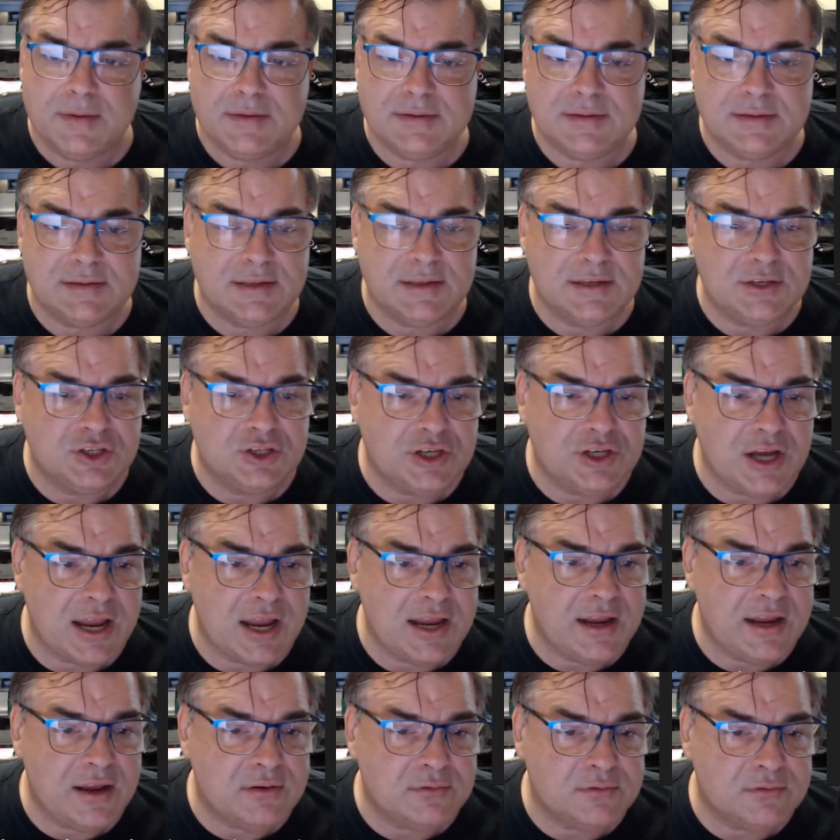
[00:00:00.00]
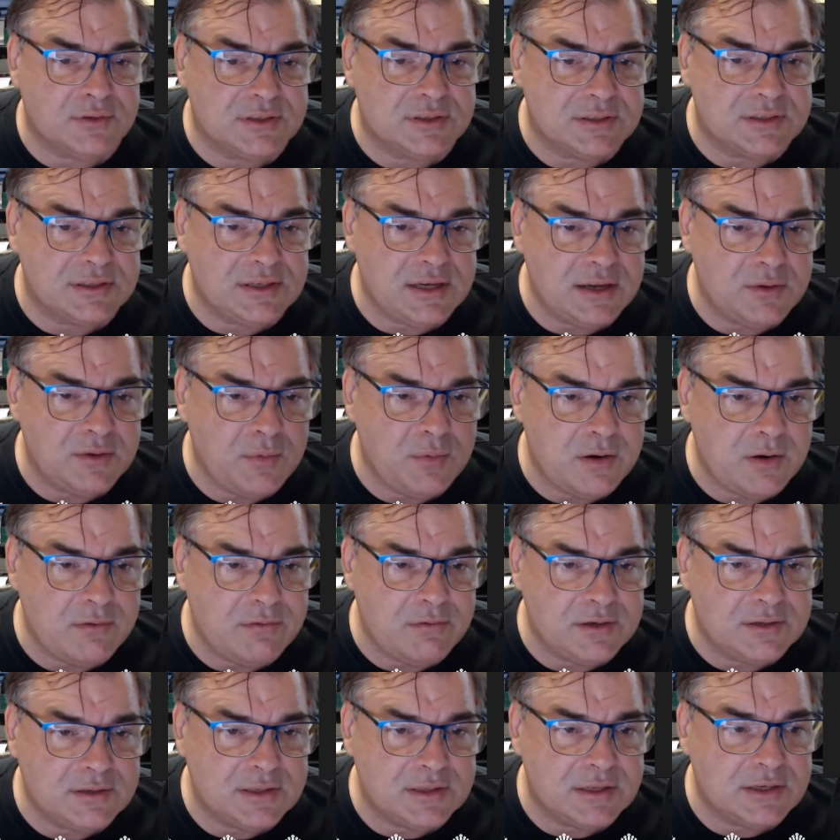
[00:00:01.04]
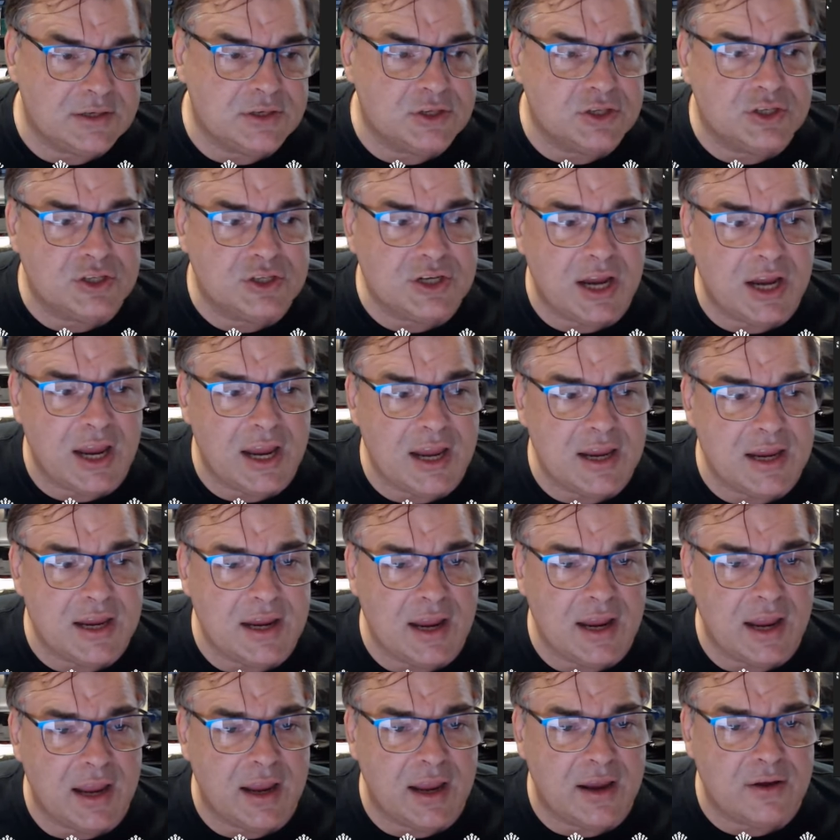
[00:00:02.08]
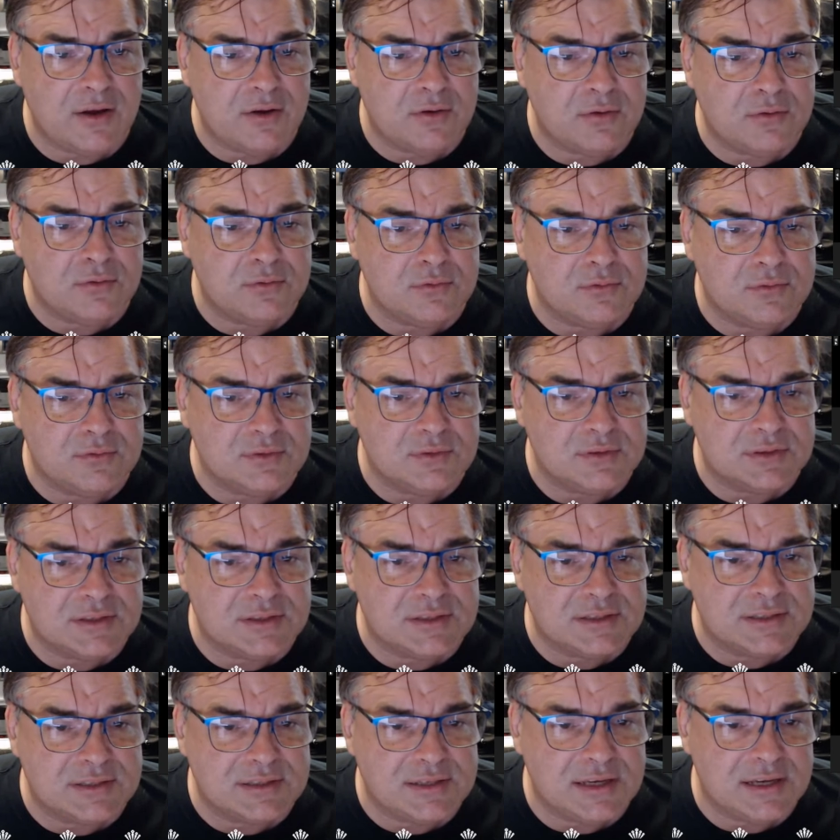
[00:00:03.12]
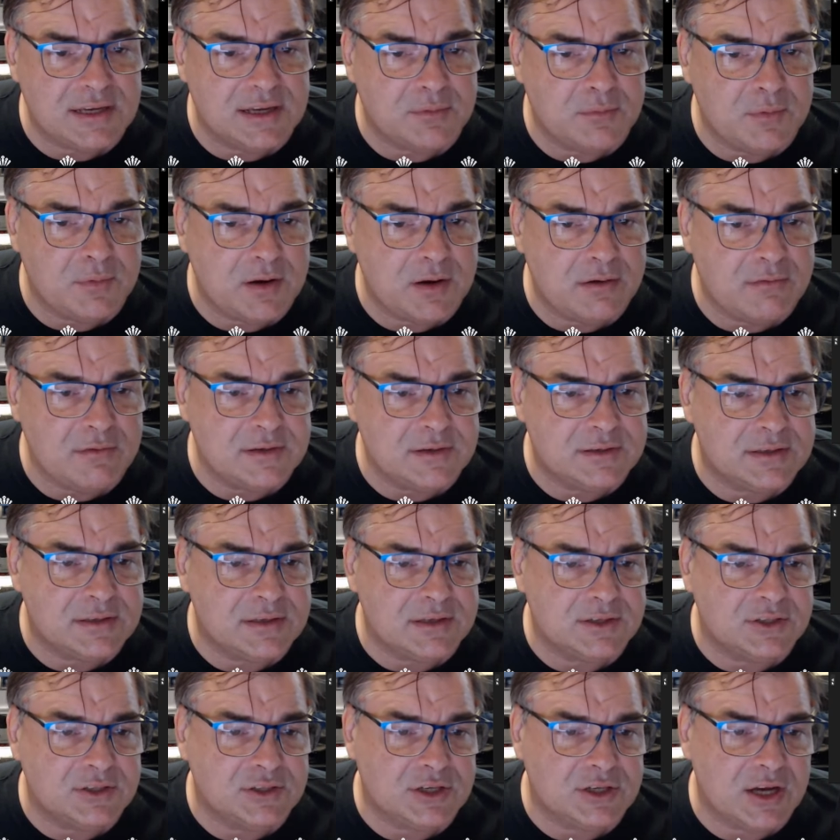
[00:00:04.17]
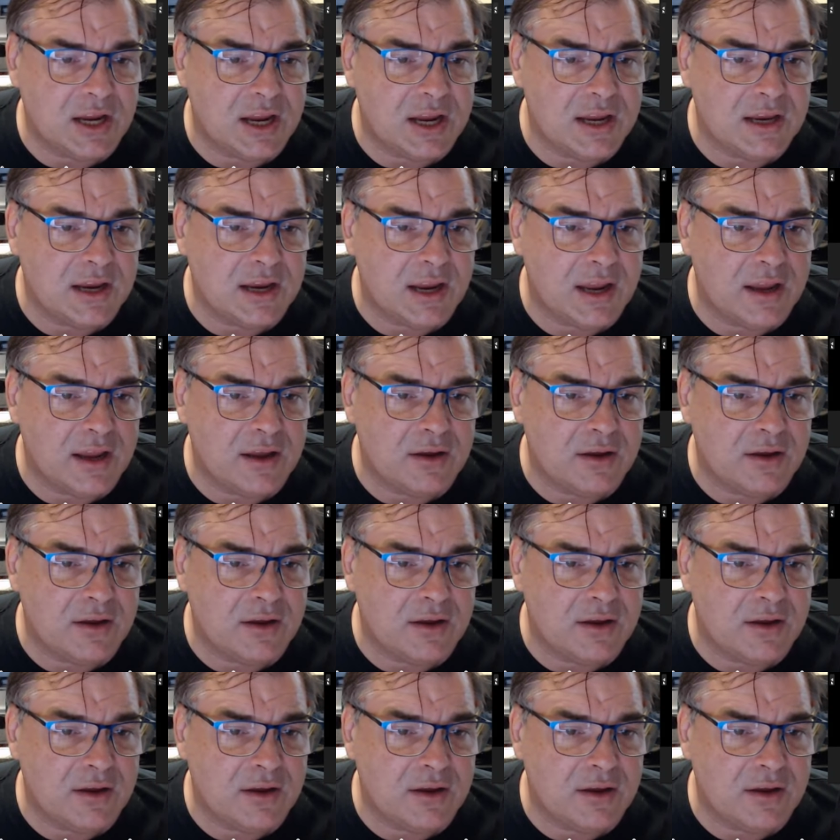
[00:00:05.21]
is the JLC. Where is the JLC? Where is the JLC?